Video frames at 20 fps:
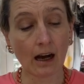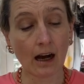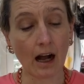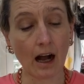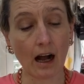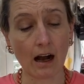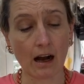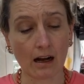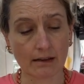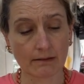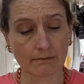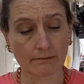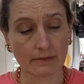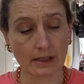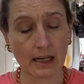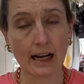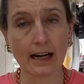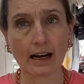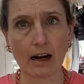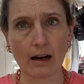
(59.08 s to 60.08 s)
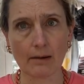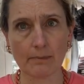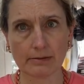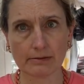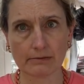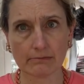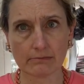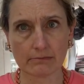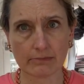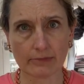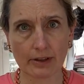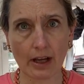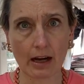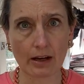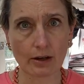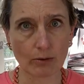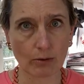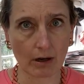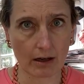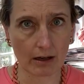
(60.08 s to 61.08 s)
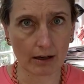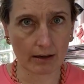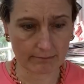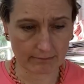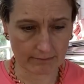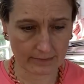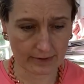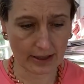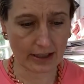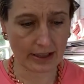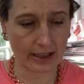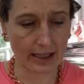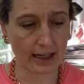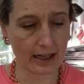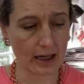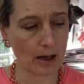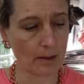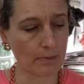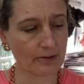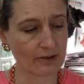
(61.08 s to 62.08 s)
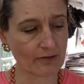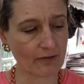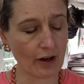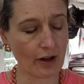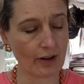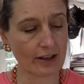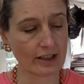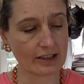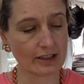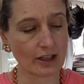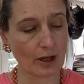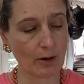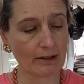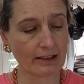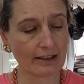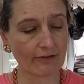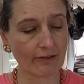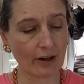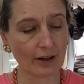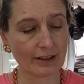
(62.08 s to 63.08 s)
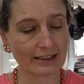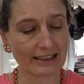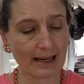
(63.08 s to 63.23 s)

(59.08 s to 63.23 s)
"Ah, Hiccup, there you are," said Hiccup's father, Stoic the Vast,